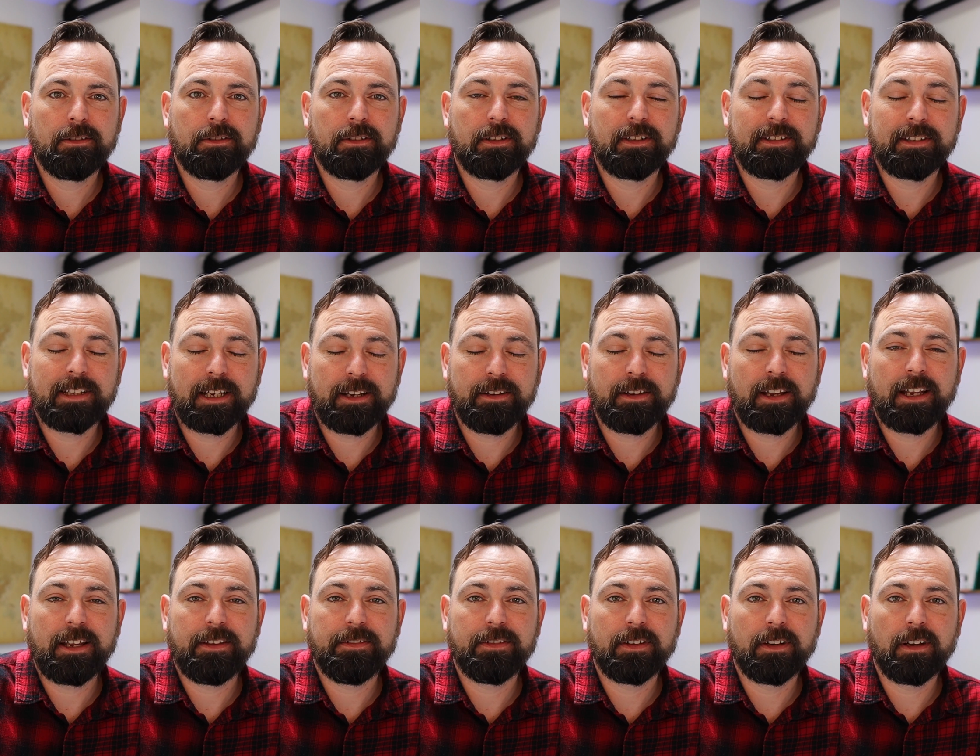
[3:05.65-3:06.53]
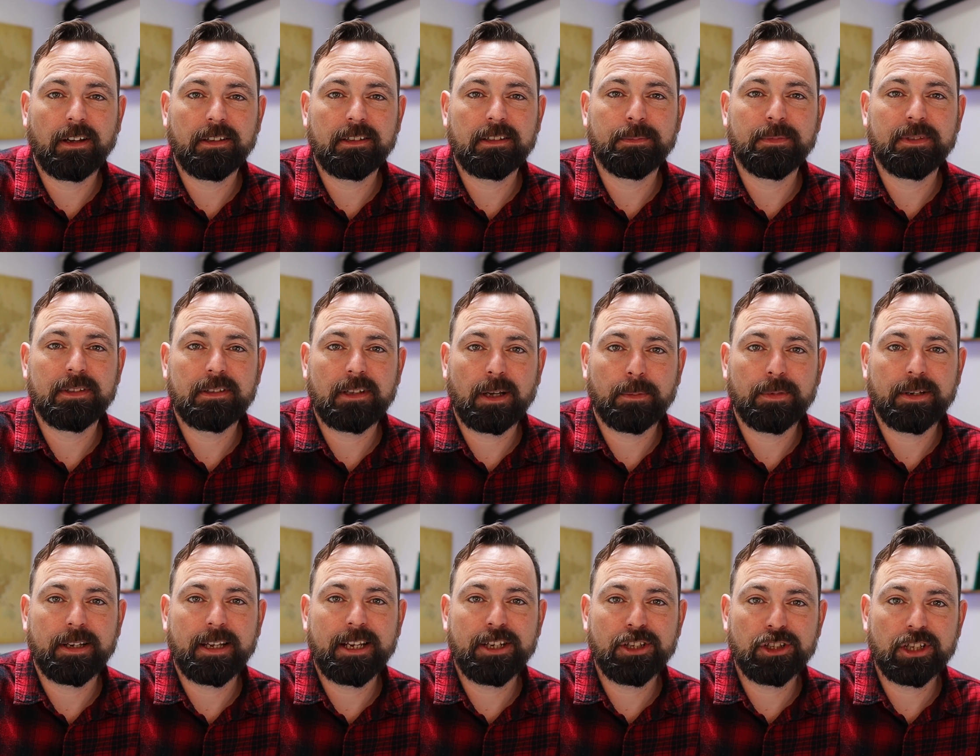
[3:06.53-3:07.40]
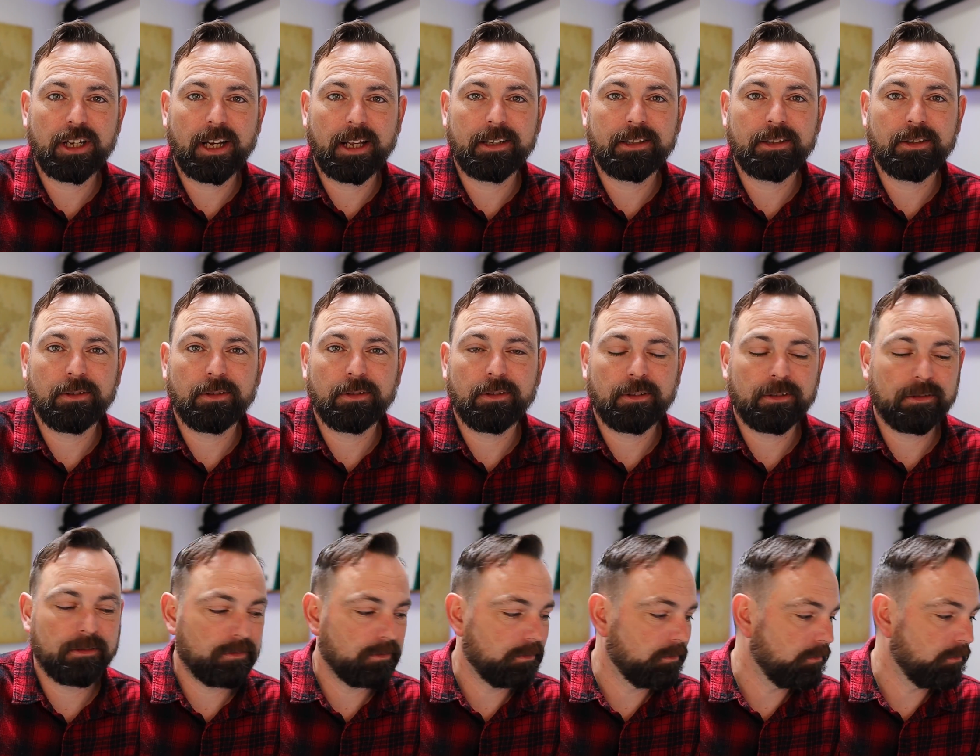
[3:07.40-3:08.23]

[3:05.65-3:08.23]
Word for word: to see if an item is doubly insulated or not.